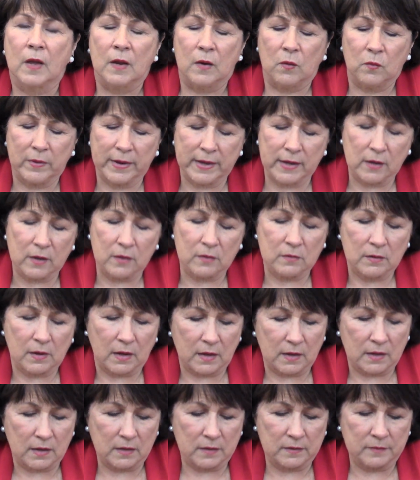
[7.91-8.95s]
Well,
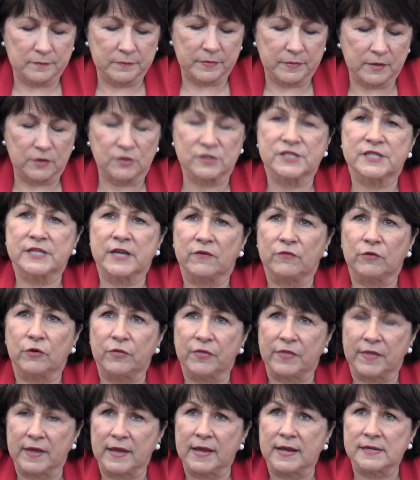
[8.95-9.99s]
there's several
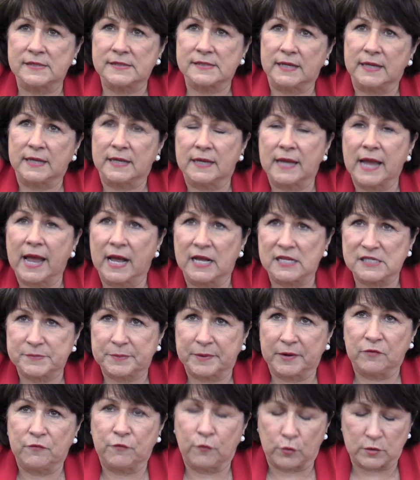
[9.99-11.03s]
things in House
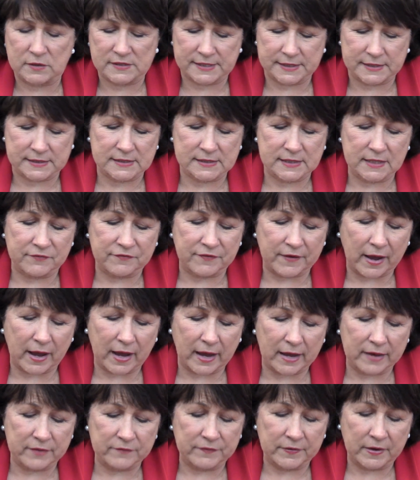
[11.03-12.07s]
Bill
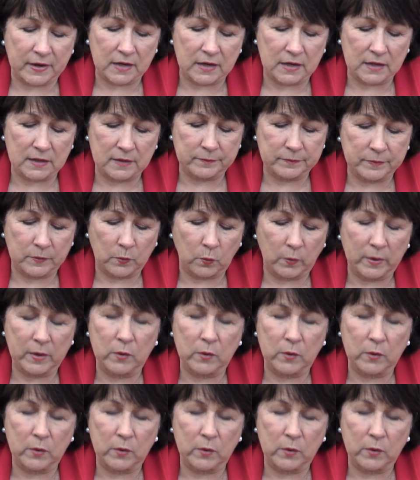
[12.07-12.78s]
465.